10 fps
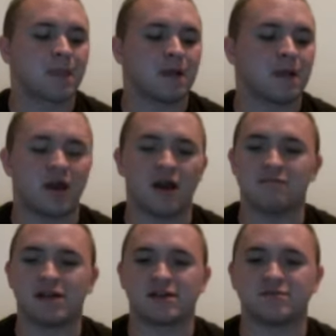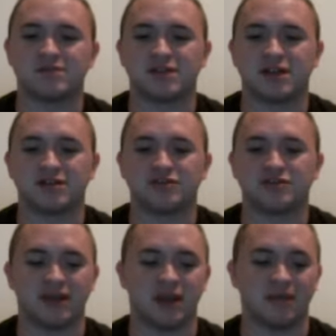Now nah, I'm like stuck
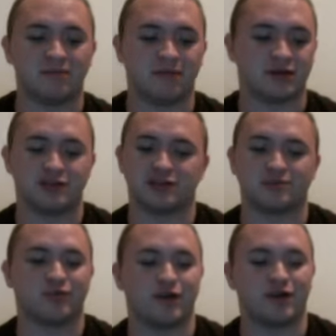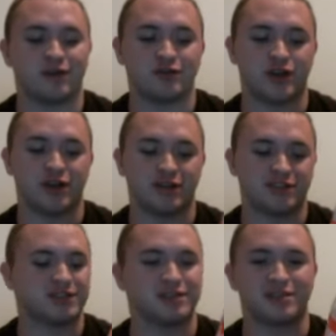drinking. I'm about to just pour it down the drain. It's
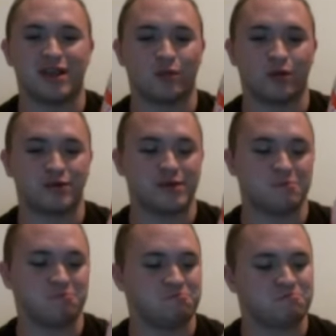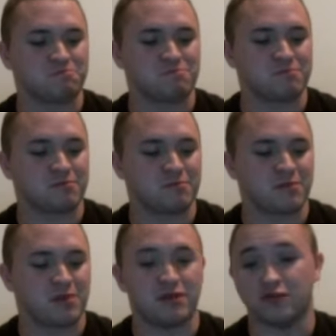just not worth it.
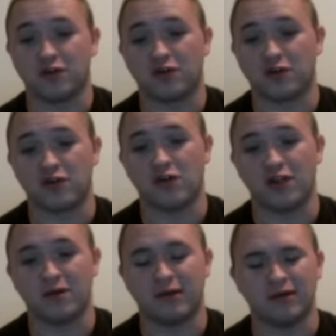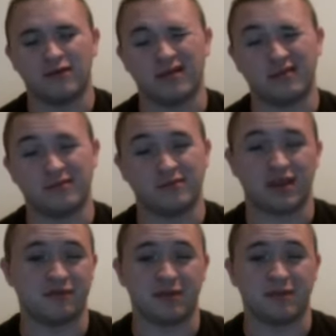Love Coca-Cola, but well, I'm
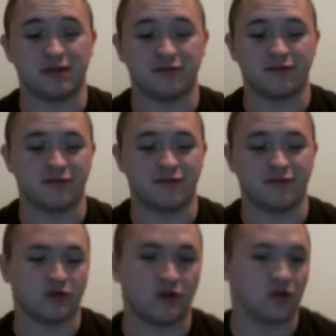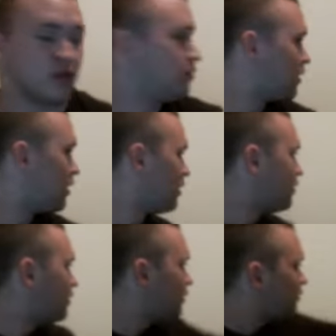not even that big of a fan of Coca-Cola.
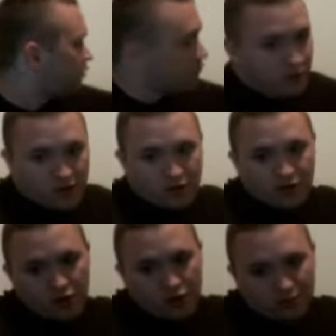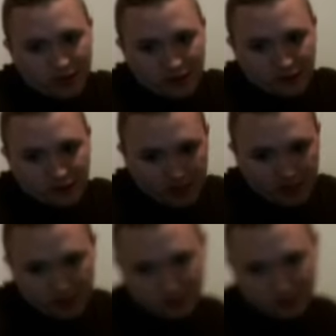We all know my drink